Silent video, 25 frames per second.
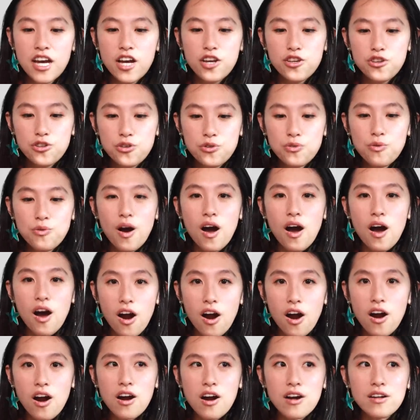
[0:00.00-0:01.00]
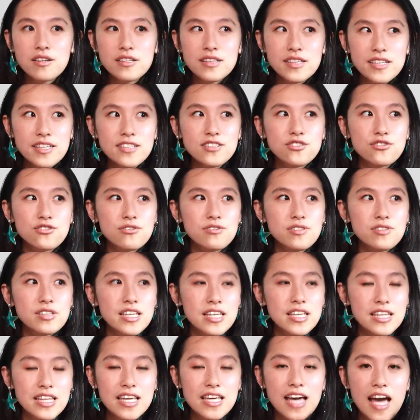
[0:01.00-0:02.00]
You are
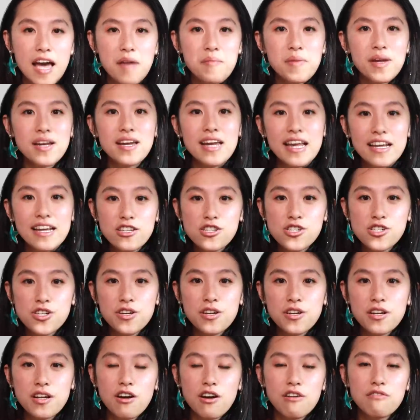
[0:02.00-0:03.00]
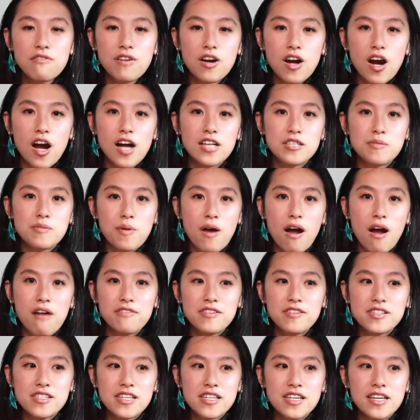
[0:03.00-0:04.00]
literally the emanation of God's
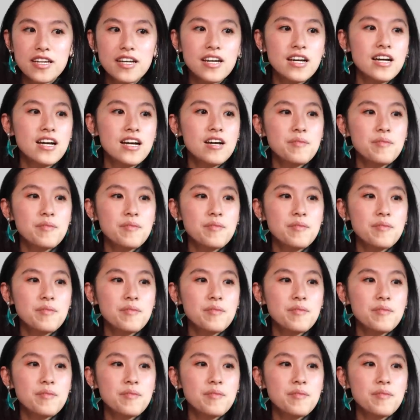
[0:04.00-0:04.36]
prophecy,